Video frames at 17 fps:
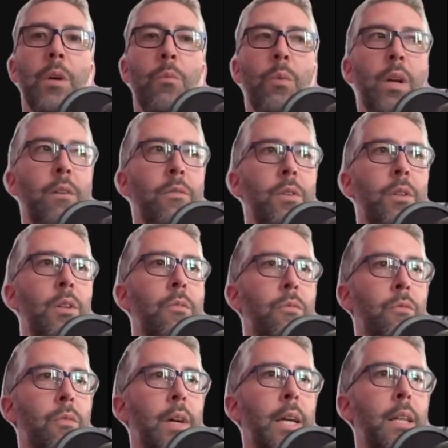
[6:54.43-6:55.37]
we haven't
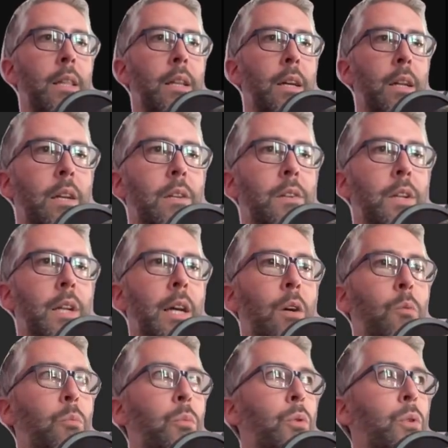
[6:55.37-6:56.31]
defined that an
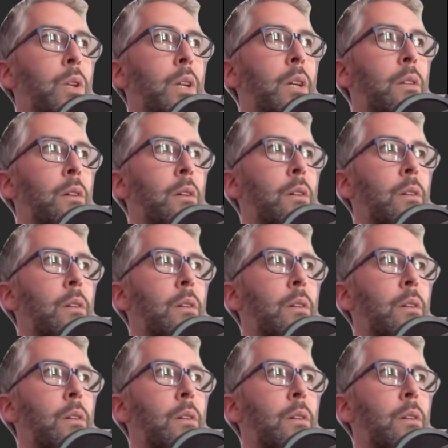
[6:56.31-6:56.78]
output either.